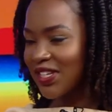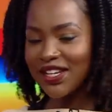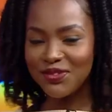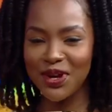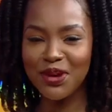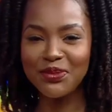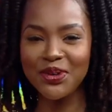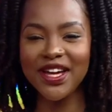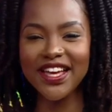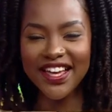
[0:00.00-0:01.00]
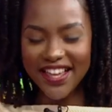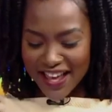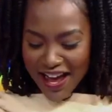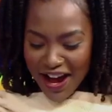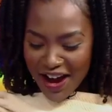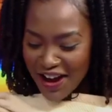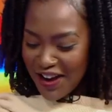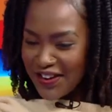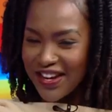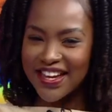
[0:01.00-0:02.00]

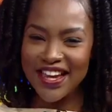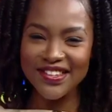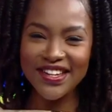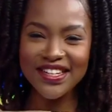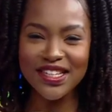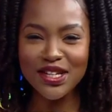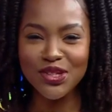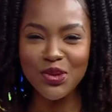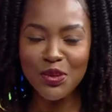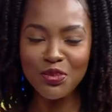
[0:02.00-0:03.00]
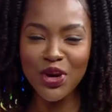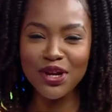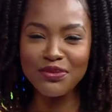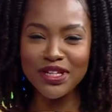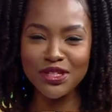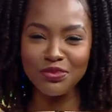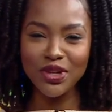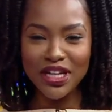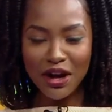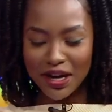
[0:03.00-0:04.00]
All right, guys, we're going to take a short break. We need to
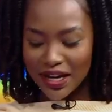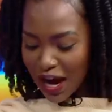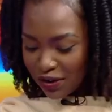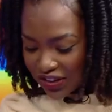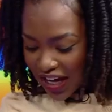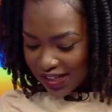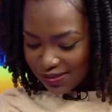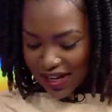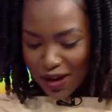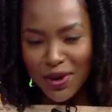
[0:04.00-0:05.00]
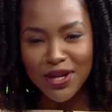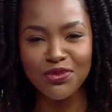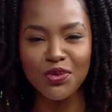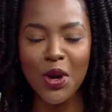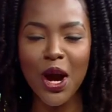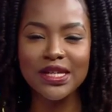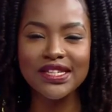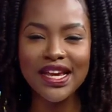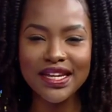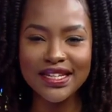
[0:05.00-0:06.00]
bring in our couch as we get ready for our
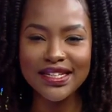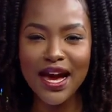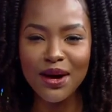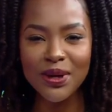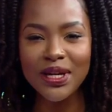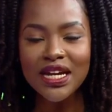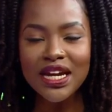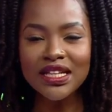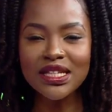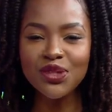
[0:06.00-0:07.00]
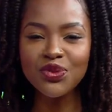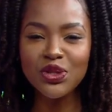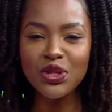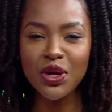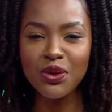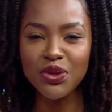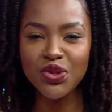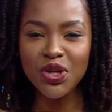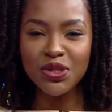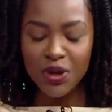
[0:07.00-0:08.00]
second hour. This is Full Circle with
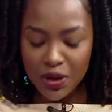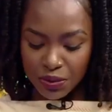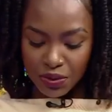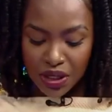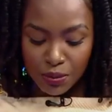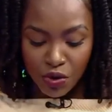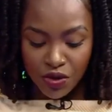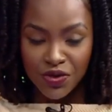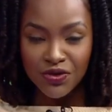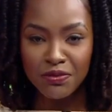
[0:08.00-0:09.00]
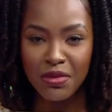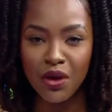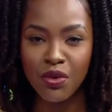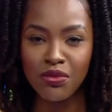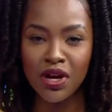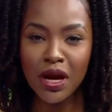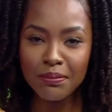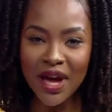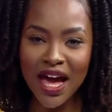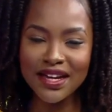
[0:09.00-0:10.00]
Joyce. I'm going to be reading more of your feedback when we
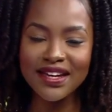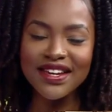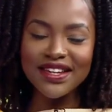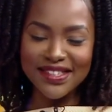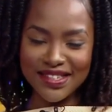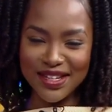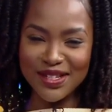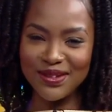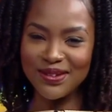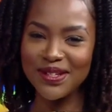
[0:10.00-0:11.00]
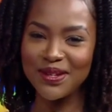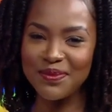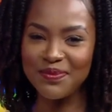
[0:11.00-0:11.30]
come back. Stay tuned.